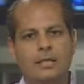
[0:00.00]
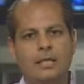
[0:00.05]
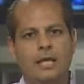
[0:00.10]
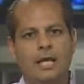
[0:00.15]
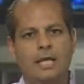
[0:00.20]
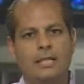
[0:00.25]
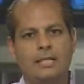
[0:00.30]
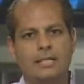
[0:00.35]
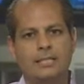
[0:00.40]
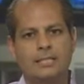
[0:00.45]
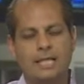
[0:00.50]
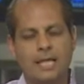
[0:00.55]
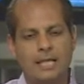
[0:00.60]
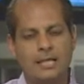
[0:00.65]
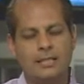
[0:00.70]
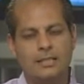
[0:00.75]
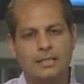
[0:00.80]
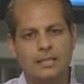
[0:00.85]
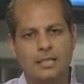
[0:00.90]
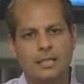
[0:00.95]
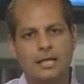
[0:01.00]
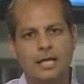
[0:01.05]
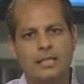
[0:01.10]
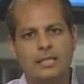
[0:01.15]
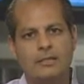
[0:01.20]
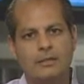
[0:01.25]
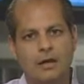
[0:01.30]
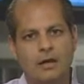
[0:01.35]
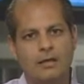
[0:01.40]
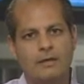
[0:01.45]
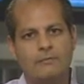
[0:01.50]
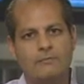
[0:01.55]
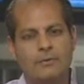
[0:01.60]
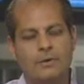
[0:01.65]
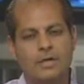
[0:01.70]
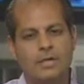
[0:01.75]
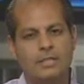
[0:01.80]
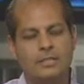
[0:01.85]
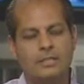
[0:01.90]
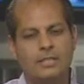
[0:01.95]
And the second thing I thought of
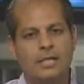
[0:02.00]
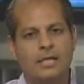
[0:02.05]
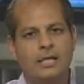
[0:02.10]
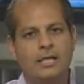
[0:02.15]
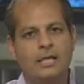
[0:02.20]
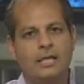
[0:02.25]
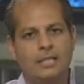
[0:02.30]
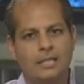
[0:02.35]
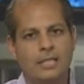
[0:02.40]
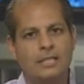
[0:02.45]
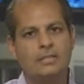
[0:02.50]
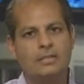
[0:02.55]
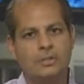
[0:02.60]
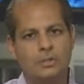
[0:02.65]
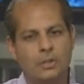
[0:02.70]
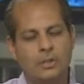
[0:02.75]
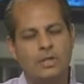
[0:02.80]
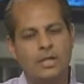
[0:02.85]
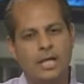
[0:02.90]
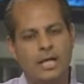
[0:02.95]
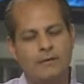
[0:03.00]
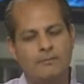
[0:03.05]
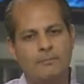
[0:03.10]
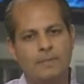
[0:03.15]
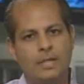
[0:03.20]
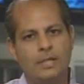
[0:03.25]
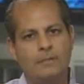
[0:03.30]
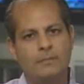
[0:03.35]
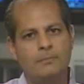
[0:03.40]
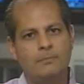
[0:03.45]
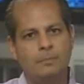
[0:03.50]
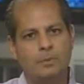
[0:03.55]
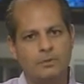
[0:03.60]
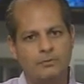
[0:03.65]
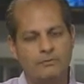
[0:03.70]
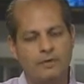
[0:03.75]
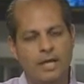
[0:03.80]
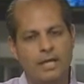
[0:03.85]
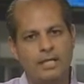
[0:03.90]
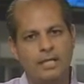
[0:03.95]
was, this could have been
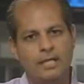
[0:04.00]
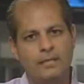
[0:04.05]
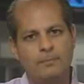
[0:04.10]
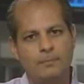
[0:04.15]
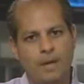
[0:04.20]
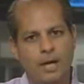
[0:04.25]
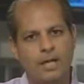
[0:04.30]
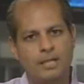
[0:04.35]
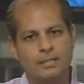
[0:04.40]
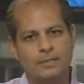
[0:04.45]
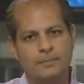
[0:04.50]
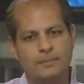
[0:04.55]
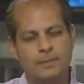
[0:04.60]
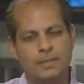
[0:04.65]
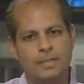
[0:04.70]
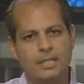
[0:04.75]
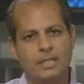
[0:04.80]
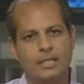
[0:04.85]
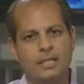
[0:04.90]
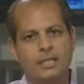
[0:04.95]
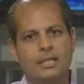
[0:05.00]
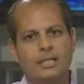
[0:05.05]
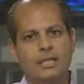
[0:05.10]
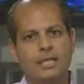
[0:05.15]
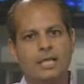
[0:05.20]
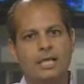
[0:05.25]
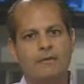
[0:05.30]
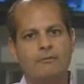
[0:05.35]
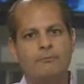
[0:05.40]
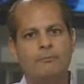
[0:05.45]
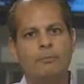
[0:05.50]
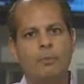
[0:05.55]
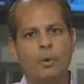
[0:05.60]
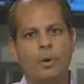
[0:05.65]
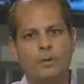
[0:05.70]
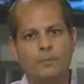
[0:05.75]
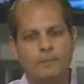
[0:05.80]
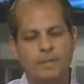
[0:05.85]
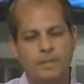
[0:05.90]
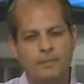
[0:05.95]
prevented possibly if
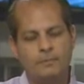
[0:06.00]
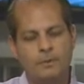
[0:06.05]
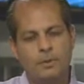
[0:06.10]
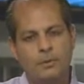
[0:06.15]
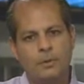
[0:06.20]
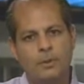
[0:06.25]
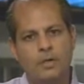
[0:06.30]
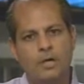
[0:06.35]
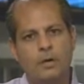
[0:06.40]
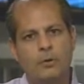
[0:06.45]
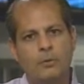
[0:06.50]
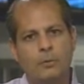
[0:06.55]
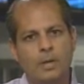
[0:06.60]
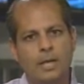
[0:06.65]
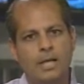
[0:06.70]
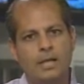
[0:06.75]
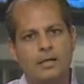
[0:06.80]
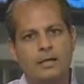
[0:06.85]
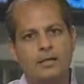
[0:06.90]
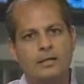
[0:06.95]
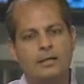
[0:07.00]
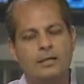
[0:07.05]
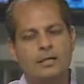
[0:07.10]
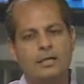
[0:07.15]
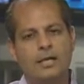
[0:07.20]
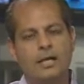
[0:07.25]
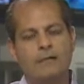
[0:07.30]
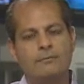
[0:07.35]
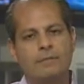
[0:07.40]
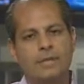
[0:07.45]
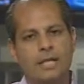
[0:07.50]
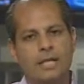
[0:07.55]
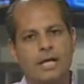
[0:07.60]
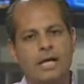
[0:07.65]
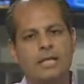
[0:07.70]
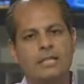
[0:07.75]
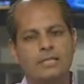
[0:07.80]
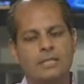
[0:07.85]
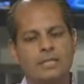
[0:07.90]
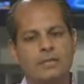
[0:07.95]
more people were aware of the
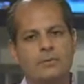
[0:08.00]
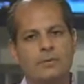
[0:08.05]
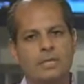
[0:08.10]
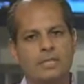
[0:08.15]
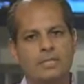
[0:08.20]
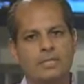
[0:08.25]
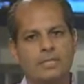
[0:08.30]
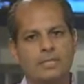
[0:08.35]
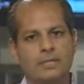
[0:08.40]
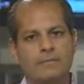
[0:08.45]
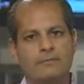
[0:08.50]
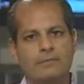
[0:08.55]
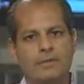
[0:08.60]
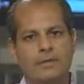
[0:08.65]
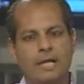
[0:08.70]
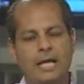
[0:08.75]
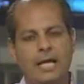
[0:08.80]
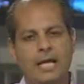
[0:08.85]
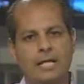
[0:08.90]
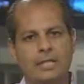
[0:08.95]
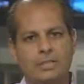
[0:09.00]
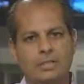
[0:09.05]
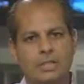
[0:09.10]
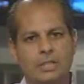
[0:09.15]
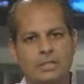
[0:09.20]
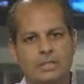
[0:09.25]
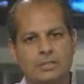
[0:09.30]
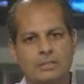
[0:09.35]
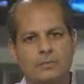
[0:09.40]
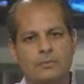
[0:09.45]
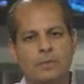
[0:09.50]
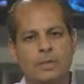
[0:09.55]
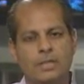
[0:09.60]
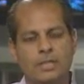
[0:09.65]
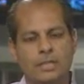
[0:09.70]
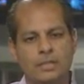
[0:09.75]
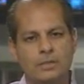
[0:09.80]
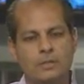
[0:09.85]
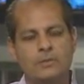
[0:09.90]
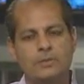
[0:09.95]
consequences of their actions when
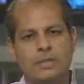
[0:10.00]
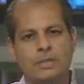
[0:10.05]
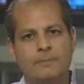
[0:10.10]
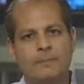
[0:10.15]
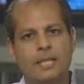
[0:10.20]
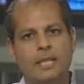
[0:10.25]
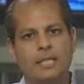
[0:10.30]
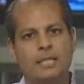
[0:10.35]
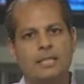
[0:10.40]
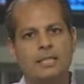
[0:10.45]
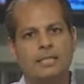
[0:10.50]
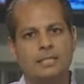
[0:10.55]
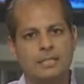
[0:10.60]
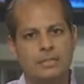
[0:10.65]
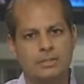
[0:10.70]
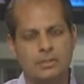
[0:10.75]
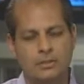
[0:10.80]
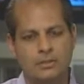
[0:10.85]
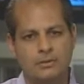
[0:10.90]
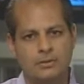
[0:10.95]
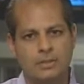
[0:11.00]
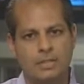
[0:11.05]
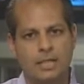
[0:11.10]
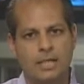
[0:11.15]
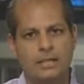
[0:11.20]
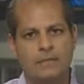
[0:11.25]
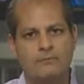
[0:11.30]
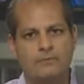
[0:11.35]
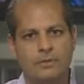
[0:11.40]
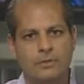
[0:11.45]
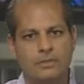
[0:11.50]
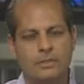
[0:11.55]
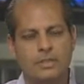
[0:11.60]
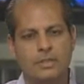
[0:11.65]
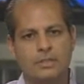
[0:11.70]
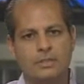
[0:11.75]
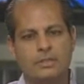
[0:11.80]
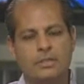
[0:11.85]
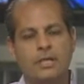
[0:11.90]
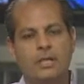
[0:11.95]
they do something in the digital side
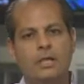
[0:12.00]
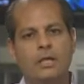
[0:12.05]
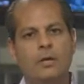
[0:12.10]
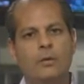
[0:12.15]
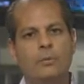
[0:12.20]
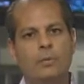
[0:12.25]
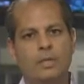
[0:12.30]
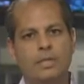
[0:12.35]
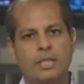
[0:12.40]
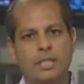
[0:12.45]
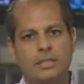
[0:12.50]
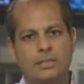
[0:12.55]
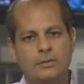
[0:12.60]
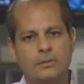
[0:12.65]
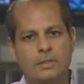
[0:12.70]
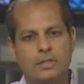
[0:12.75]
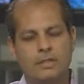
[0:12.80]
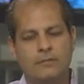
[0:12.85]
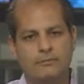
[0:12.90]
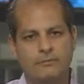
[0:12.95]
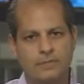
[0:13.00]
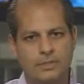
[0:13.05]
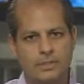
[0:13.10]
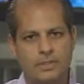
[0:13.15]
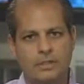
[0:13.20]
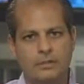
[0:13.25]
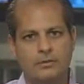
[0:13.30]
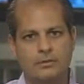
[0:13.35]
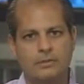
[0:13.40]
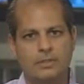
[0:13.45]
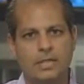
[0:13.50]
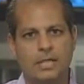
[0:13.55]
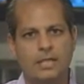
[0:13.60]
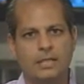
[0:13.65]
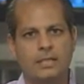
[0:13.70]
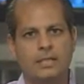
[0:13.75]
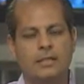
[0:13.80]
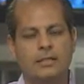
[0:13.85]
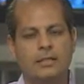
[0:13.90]
versus what they do in the physical side.